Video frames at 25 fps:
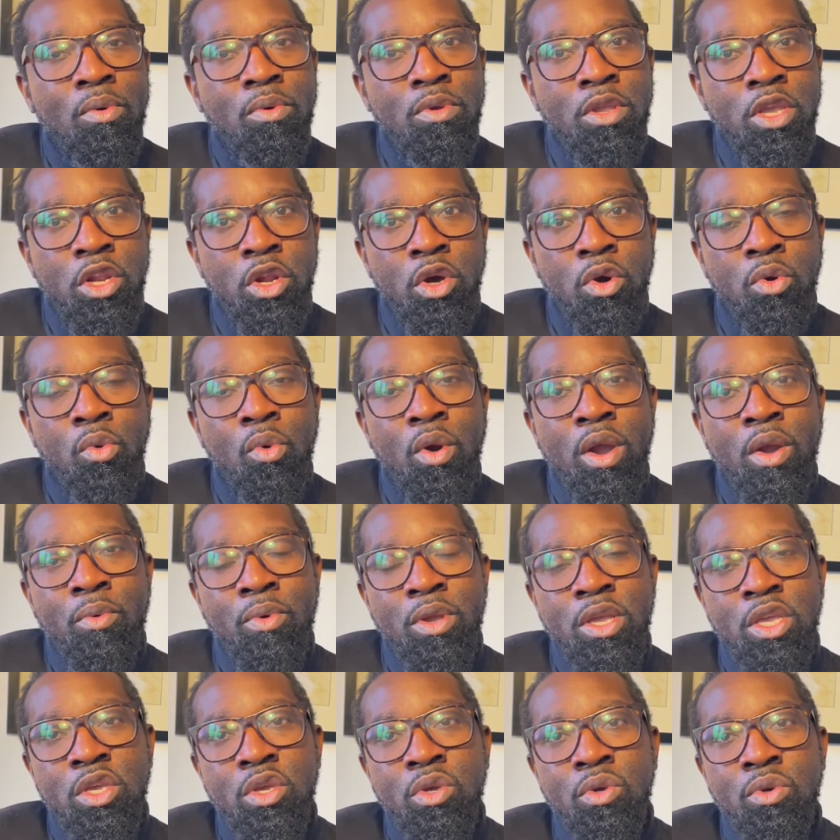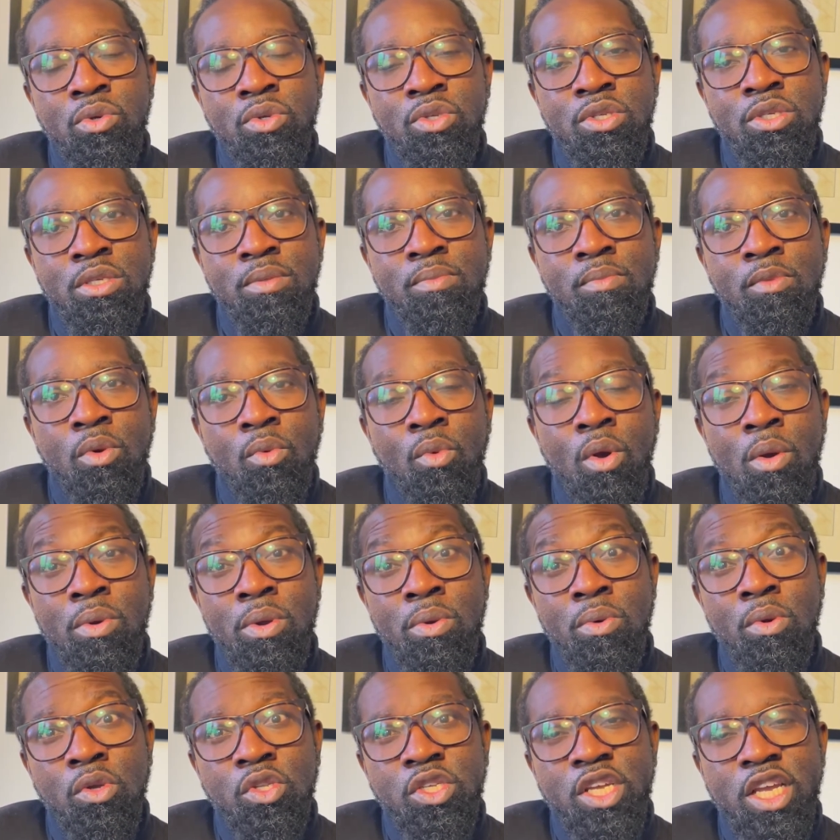where we
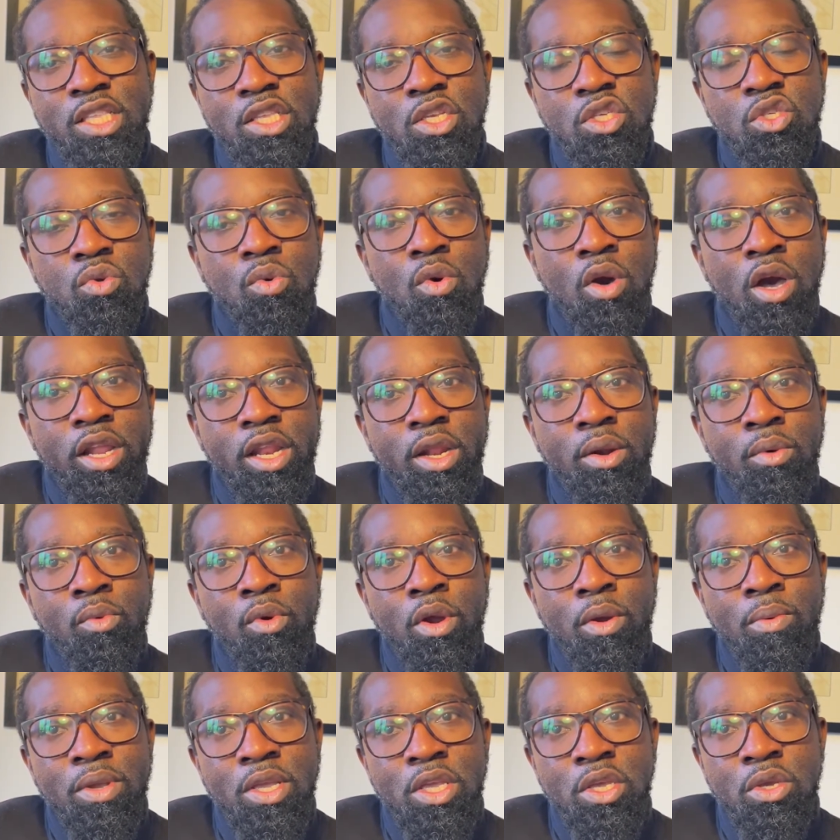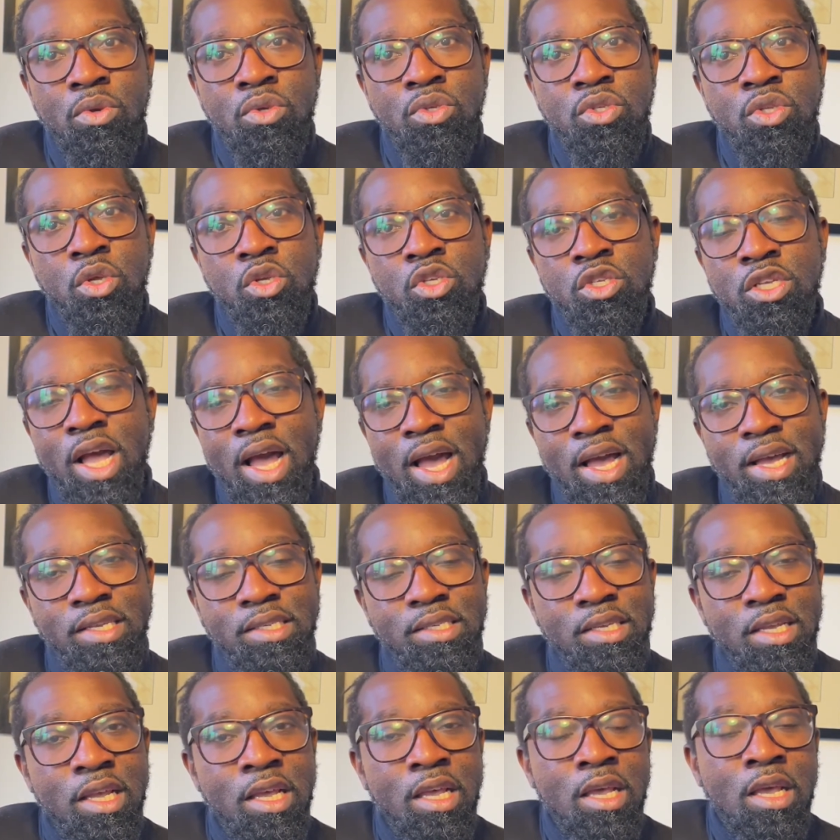rotate the squad and where we use those guys.